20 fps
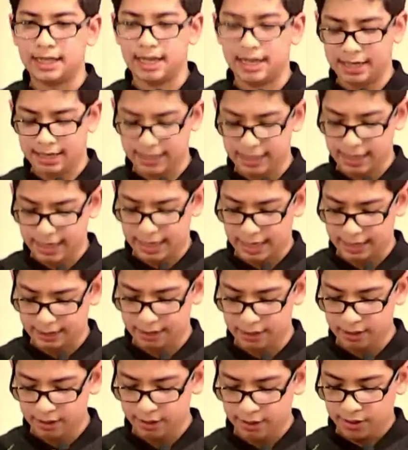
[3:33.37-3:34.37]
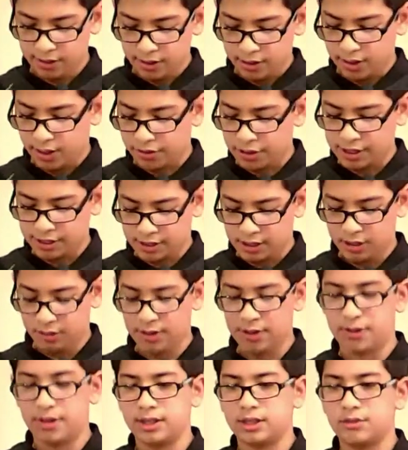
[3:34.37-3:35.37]
that he had nothing to do
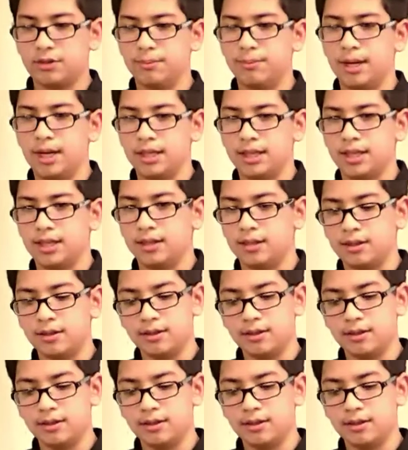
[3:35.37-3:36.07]
with this rebellion.